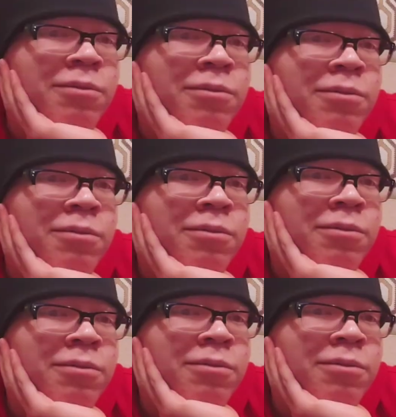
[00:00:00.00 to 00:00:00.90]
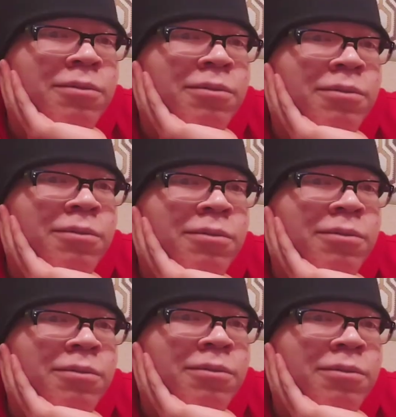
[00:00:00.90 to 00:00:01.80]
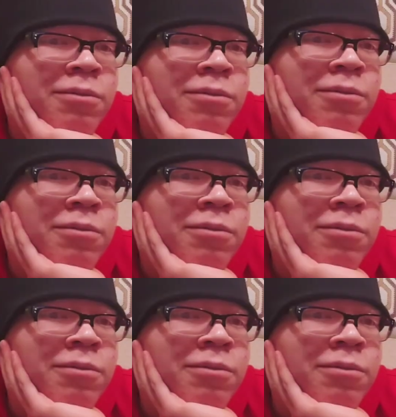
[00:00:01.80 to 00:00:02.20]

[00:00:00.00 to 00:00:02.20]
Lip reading: Nobody speaks.